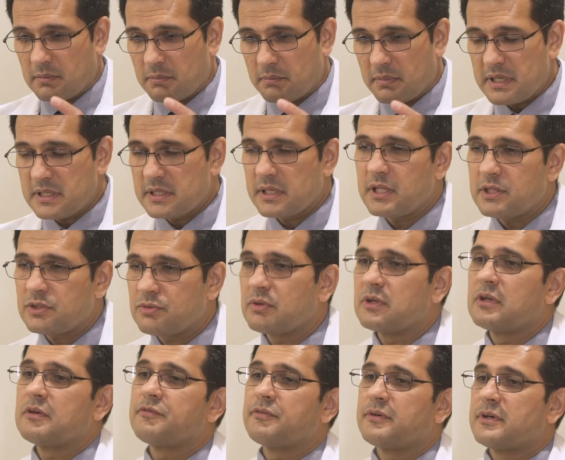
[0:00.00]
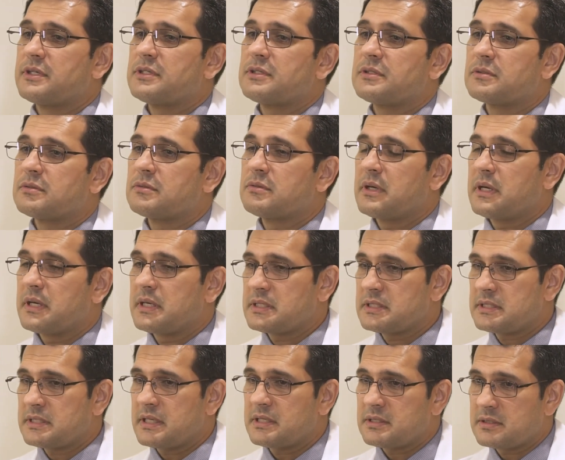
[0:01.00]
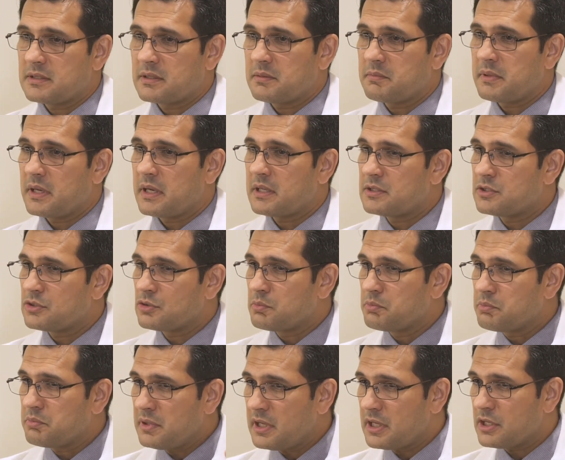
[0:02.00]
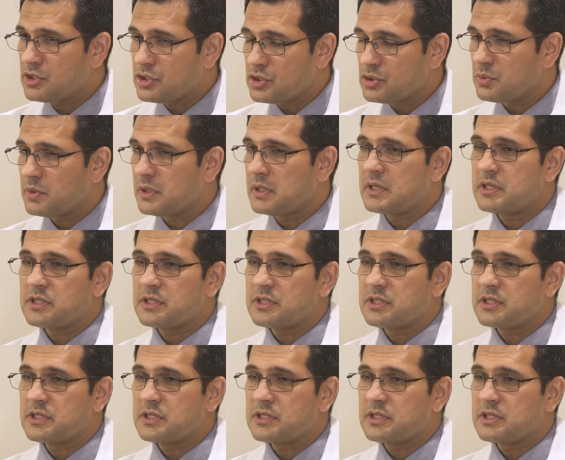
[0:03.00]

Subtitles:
mandatory for us to assess them and to make sure